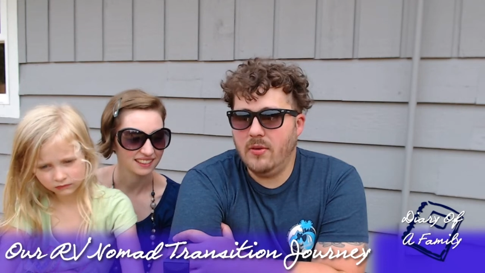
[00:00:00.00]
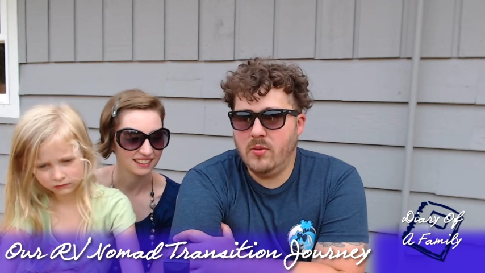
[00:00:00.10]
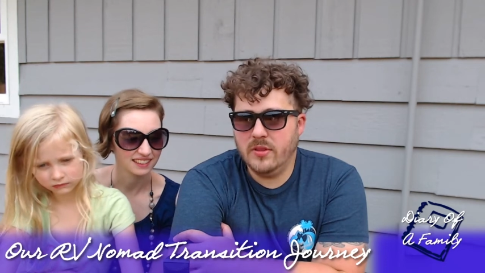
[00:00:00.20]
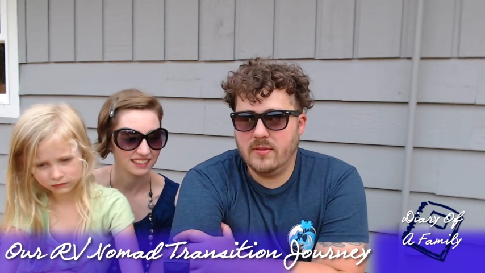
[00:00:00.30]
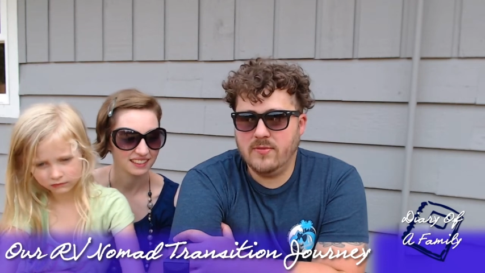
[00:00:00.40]

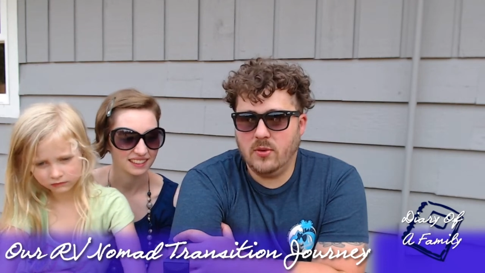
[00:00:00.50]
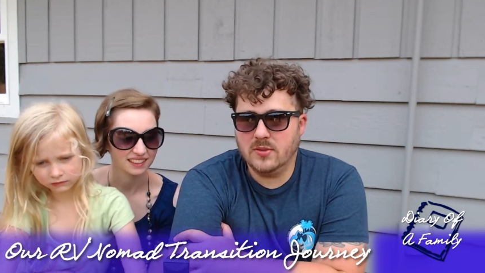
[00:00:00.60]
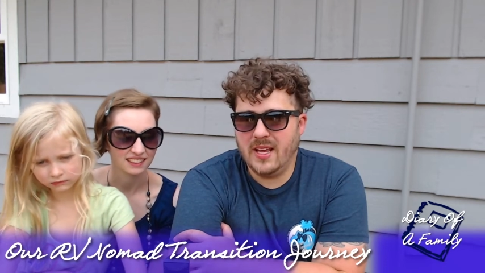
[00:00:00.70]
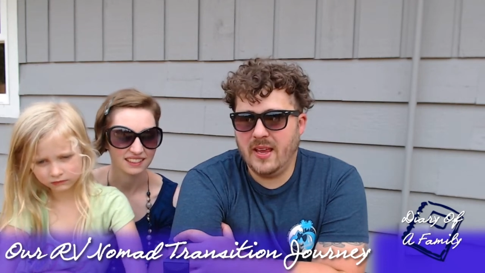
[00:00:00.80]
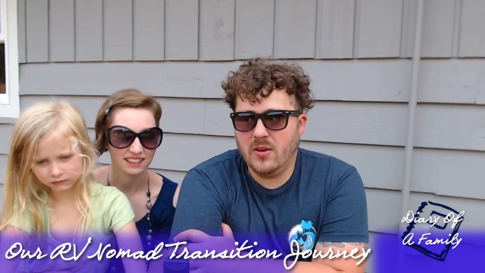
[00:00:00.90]
Speaker 1: with a full
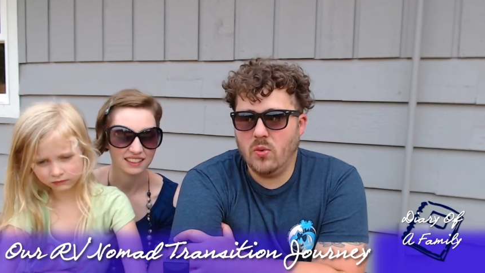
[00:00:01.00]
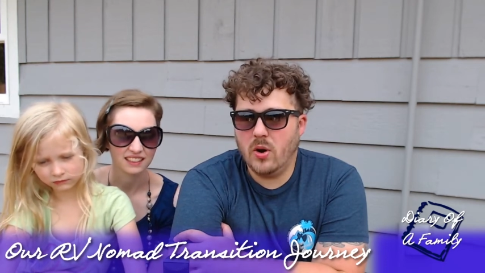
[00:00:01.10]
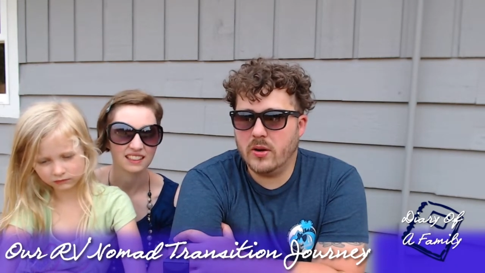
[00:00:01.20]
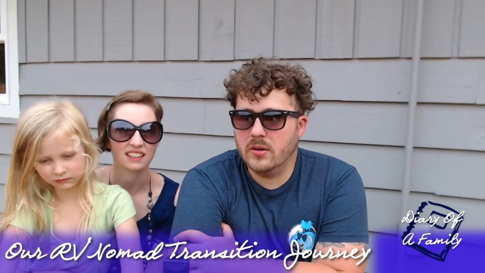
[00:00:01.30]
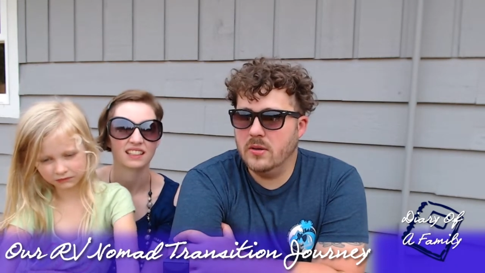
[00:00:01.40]
tank of
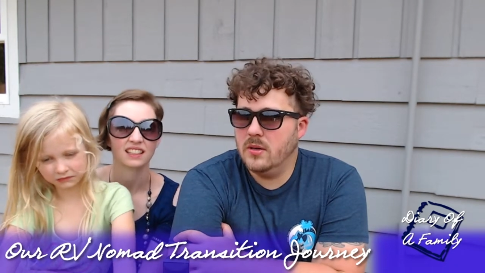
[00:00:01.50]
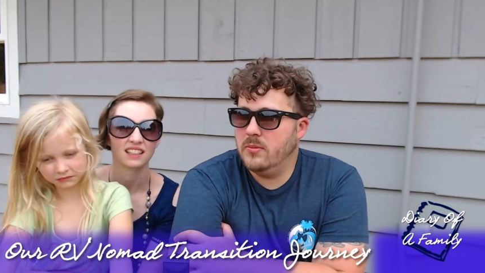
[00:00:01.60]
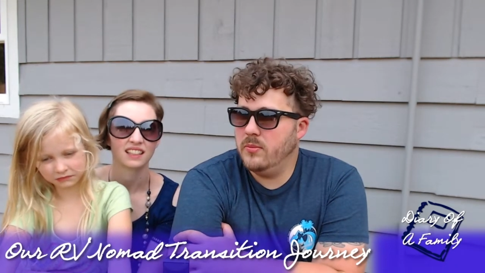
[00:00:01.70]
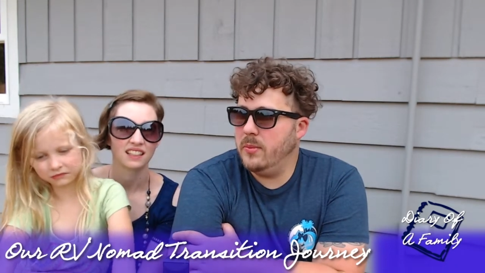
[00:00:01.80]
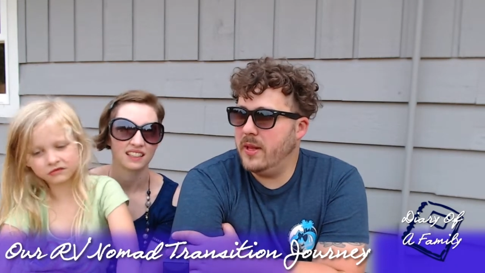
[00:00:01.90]
water,
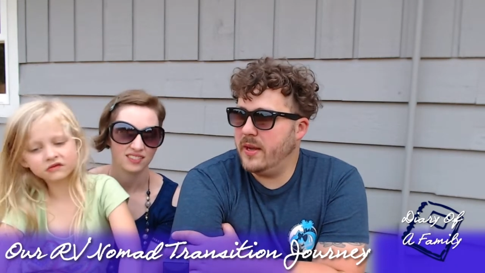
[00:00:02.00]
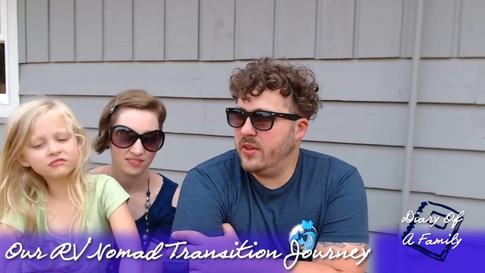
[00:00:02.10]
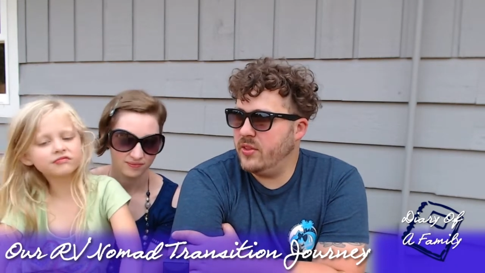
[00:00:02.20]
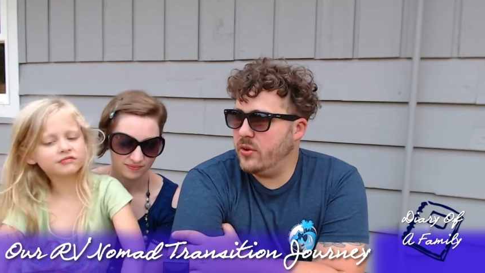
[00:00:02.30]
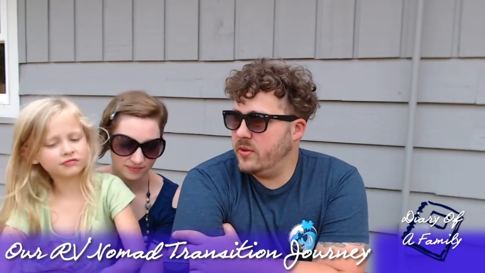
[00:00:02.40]
maybe like a
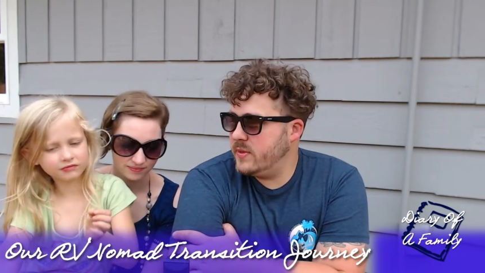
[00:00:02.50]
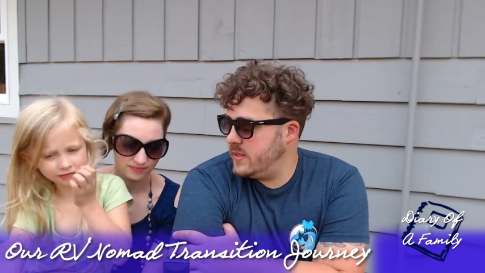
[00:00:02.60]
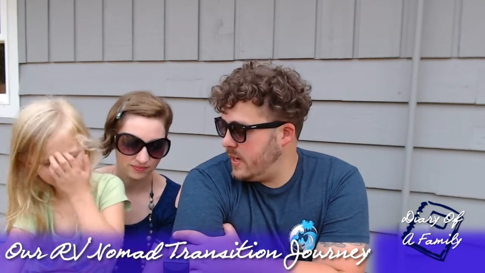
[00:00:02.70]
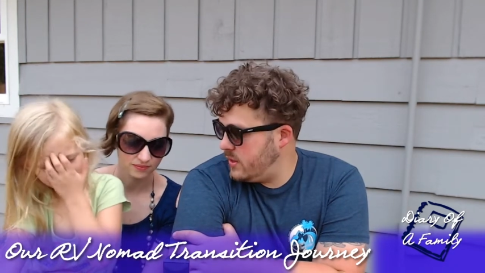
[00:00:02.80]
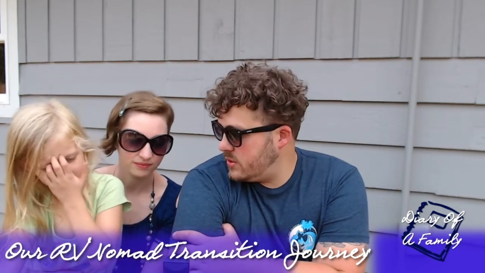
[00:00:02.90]
third of a
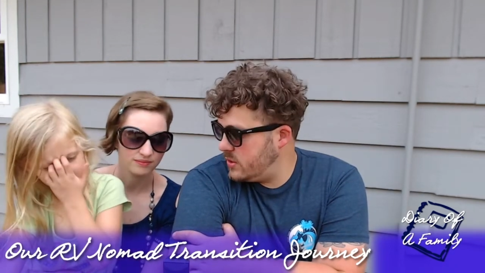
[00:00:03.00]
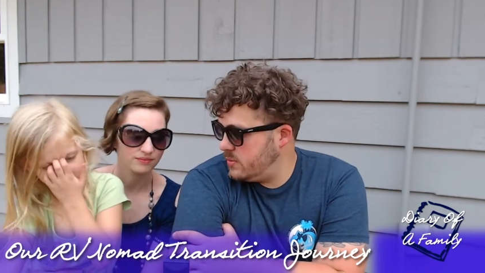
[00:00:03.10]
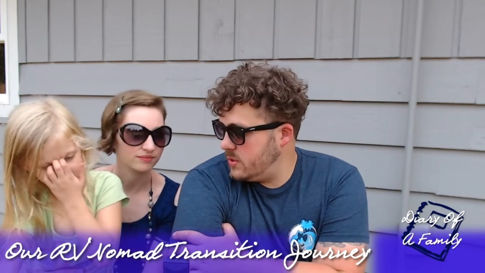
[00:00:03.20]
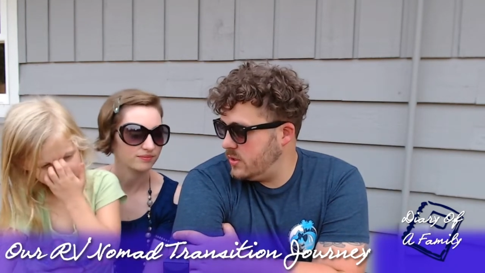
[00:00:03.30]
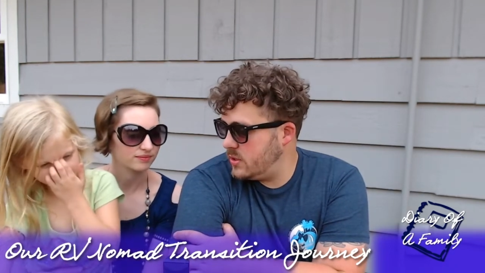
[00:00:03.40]
tank or
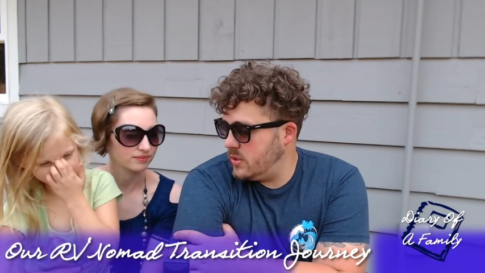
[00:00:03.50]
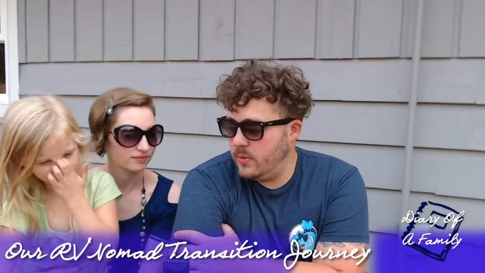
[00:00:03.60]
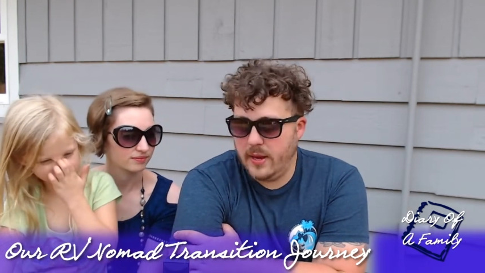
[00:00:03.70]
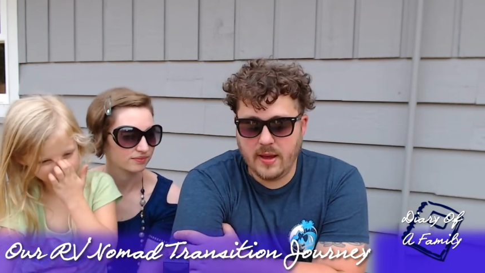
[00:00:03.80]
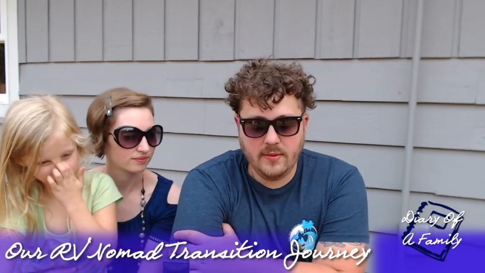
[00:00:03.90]
something, just so that
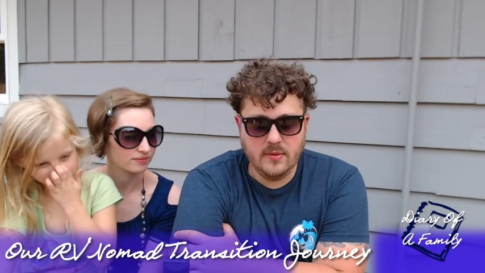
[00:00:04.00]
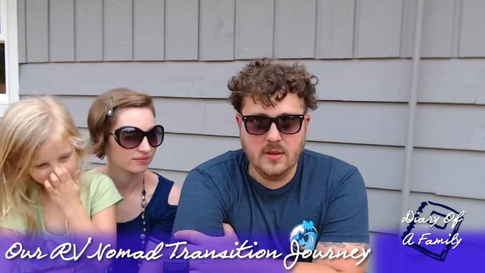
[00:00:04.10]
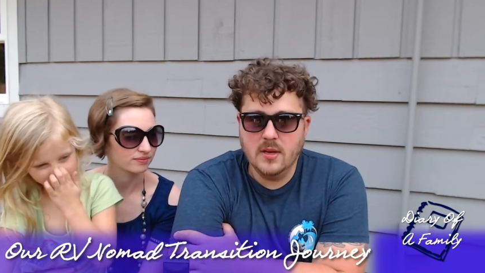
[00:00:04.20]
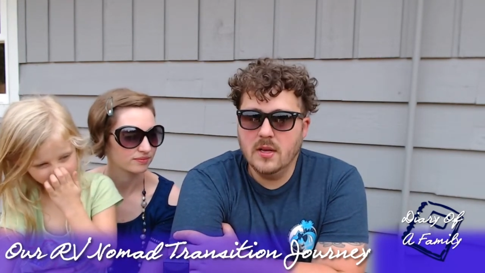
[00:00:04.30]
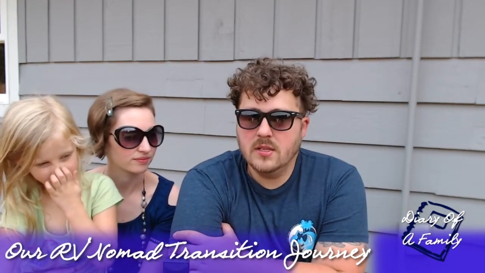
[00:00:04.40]
we have
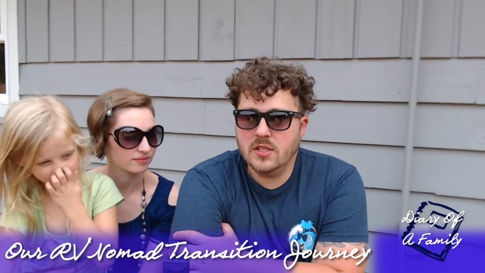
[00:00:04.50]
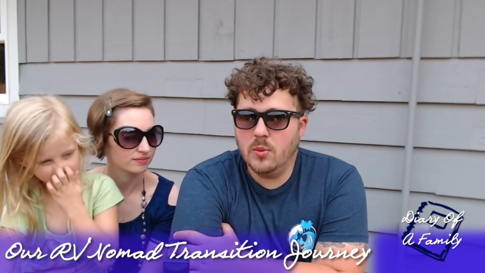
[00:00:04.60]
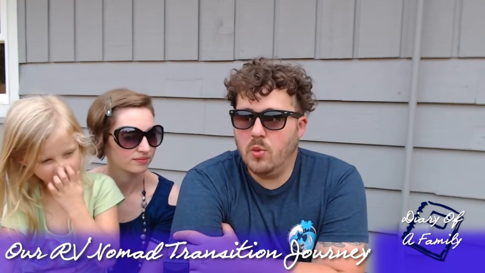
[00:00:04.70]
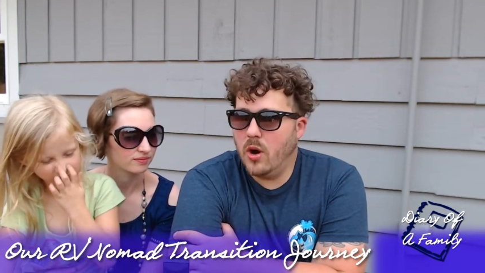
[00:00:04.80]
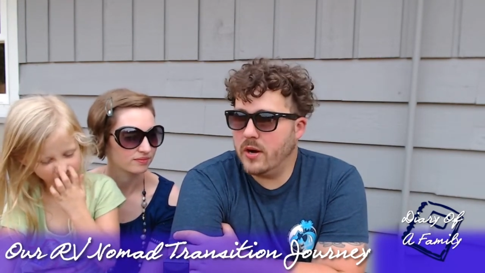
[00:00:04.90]
some
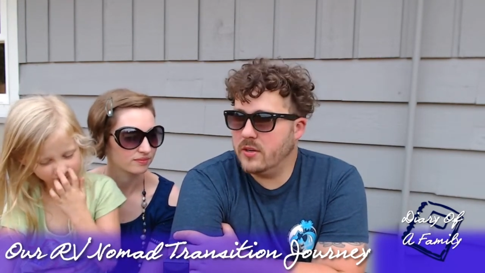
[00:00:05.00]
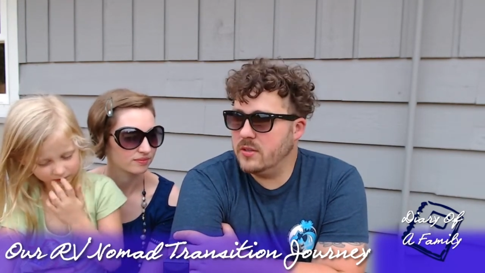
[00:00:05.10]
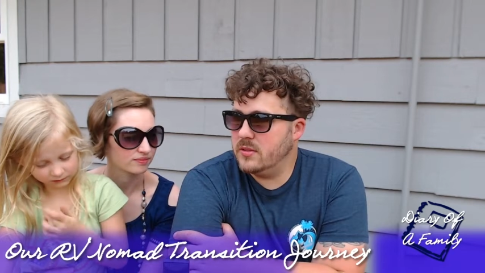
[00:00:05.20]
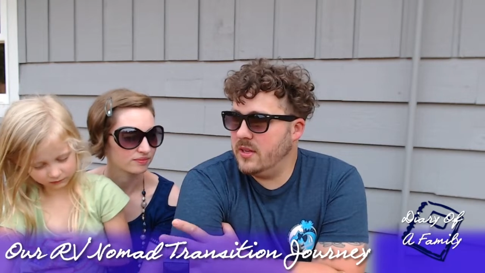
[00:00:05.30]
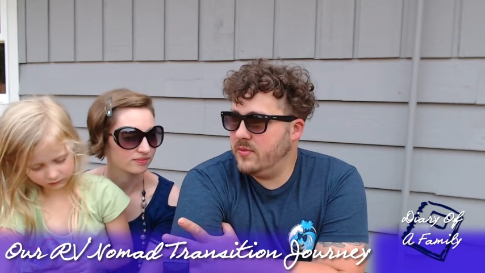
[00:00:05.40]
water
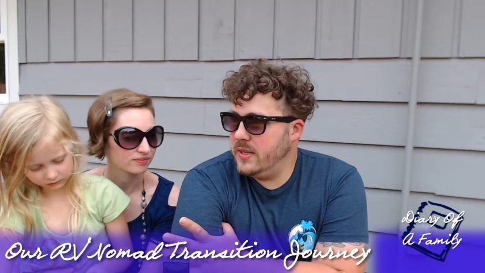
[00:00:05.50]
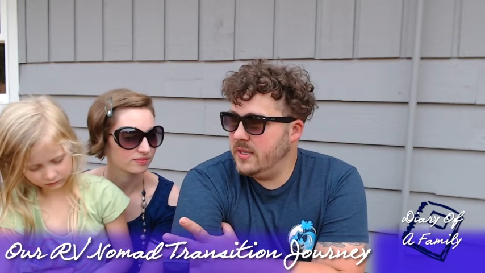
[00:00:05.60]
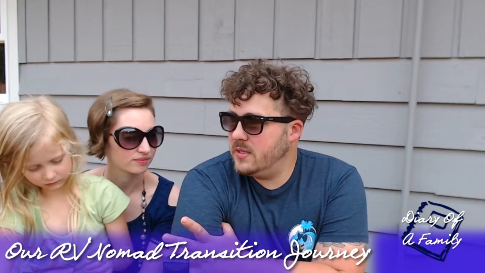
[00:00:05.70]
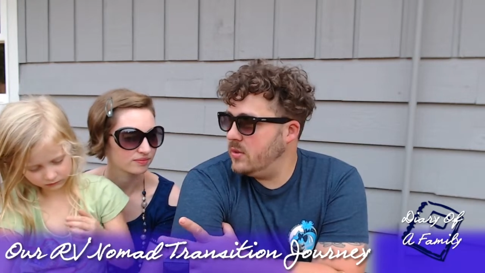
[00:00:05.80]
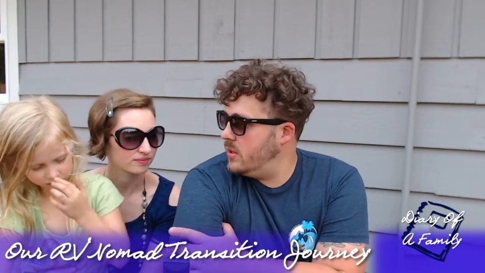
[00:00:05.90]
if we need to on